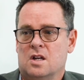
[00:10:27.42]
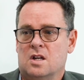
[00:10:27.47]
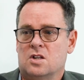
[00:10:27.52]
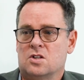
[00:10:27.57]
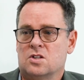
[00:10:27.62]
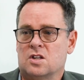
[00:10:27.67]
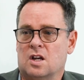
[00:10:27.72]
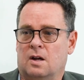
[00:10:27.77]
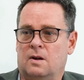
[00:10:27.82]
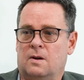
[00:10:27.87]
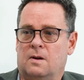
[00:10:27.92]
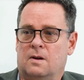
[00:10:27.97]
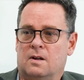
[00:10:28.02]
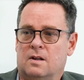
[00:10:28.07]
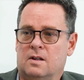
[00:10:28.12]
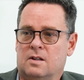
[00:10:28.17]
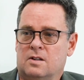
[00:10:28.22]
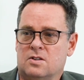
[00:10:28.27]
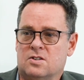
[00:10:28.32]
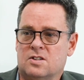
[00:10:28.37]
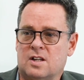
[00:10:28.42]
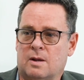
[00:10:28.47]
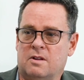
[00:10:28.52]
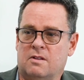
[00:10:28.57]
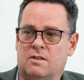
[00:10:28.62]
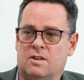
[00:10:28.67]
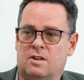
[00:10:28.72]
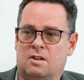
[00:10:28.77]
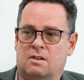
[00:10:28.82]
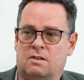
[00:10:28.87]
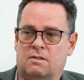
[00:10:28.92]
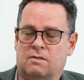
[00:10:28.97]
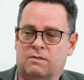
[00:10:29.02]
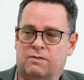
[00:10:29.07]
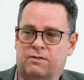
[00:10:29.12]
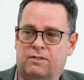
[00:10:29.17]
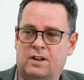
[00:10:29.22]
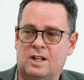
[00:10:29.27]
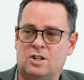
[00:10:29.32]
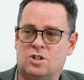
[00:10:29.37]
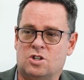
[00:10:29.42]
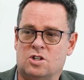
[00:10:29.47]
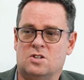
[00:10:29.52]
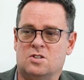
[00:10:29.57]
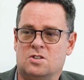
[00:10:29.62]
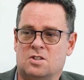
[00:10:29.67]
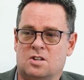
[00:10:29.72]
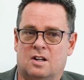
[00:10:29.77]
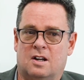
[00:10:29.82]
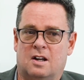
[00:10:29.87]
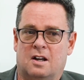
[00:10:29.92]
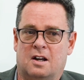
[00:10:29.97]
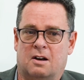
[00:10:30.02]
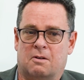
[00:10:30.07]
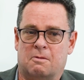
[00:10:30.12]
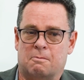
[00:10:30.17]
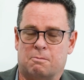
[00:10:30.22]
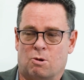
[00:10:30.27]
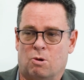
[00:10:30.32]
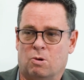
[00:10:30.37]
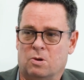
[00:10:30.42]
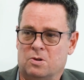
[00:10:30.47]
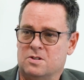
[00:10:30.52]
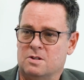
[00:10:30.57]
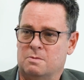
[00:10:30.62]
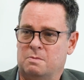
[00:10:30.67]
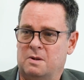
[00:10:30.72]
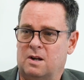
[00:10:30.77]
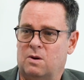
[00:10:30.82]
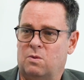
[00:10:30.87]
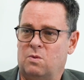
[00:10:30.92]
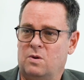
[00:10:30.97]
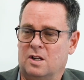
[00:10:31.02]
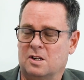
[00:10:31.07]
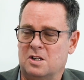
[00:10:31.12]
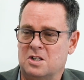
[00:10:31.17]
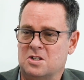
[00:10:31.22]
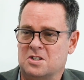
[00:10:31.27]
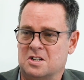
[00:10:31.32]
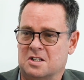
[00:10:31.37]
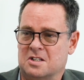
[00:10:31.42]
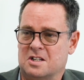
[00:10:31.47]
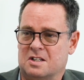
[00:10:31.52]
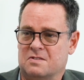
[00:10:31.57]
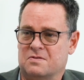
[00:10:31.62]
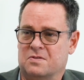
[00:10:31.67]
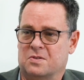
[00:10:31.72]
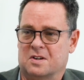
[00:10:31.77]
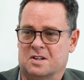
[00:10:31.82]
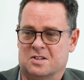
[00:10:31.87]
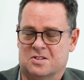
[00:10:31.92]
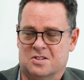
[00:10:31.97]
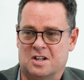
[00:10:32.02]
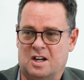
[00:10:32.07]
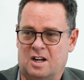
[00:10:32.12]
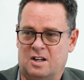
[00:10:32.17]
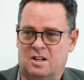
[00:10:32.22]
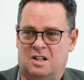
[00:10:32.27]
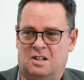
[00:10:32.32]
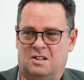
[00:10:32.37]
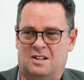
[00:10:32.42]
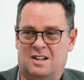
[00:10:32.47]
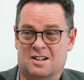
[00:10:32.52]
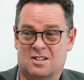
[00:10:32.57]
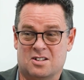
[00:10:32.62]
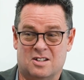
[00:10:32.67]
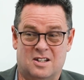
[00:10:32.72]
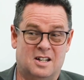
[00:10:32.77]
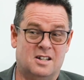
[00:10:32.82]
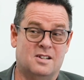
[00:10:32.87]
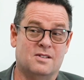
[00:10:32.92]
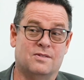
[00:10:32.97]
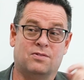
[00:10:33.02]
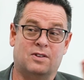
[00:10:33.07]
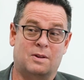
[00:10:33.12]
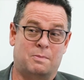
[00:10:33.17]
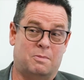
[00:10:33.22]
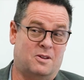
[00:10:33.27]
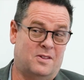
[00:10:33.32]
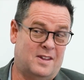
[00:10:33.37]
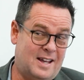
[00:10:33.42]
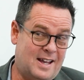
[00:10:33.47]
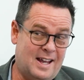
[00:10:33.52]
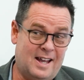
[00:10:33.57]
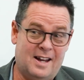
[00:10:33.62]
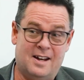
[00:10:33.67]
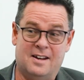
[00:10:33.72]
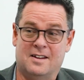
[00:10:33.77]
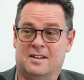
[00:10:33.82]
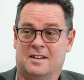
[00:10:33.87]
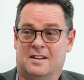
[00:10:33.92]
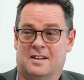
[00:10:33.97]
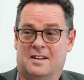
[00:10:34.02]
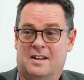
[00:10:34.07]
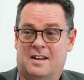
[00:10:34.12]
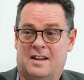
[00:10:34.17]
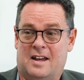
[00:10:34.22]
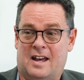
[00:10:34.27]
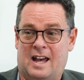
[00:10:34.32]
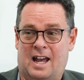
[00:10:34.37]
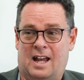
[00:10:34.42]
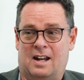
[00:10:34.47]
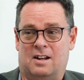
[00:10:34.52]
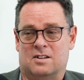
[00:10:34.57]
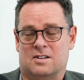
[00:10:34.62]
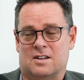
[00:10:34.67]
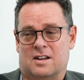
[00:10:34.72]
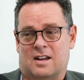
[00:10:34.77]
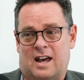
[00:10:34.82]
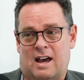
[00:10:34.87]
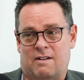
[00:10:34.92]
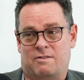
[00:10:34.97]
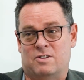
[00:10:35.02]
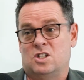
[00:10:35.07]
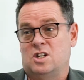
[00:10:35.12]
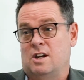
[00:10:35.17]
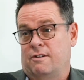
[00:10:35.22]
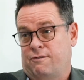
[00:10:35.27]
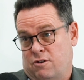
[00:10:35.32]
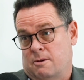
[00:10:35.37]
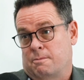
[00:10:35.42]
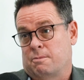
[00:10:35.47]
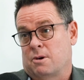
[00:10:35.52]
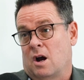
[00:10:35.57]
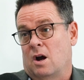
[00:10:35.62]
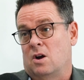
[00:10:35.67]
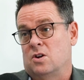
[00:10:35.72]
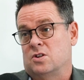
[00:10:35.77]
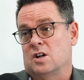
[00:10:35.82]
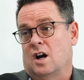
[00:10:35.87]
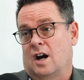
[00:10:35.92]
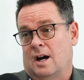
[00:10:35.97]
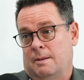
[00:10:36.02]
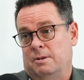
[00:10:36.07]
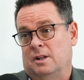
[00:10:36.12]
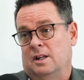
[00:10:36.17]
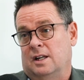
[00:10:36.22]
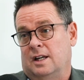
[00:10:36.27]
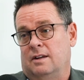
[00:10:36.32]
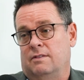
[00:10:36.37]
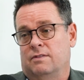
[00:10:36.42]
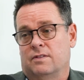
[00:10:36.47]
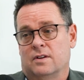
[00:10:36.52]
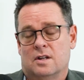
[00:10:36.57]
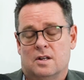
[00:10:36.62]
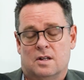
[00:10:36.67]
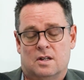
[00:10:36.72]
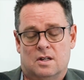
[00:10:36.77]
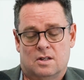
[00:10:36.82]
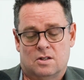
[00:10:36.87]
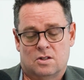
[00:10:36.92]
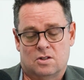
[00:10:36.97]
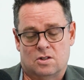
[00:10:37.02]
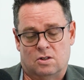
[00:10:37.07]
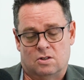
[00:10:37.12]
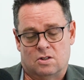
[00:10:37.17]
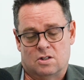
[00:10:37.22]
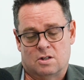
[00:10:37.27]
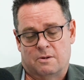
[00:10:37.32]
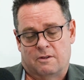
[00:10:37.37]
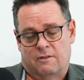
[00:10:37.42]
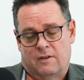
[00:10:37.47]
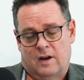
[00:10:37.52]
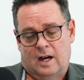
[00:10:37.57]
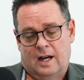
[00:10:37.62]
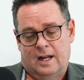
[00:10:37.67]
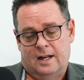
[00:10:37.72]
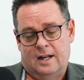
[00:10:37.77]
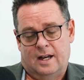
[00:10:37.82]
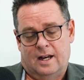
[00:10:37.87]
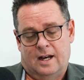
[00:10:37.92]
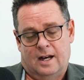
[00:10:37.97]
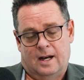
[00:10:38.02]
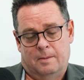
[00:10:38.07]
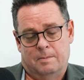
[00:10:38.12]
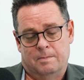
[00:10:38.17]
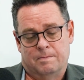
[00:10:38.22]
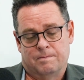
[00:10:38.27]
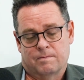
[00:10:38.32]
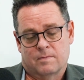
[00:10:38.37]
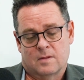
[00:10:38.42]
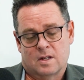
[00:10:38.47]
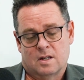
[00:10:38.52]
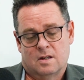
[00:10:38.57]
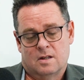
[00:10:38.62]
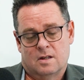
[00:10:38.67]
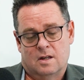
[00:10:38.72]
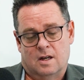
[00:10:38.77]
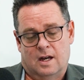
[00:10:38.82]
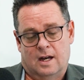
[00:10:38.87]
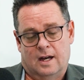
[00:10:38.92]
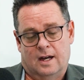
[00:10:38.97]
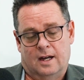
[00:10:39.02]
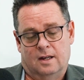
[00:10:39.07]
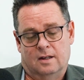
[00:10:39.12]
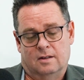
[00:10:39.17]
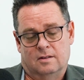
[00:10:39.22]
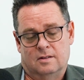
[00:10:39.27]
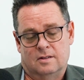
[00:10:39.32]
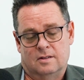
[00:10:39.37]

so some of the features that are important to be a really successful custodian, you actually need to flip on the head and have a different approach, I believe, to provide data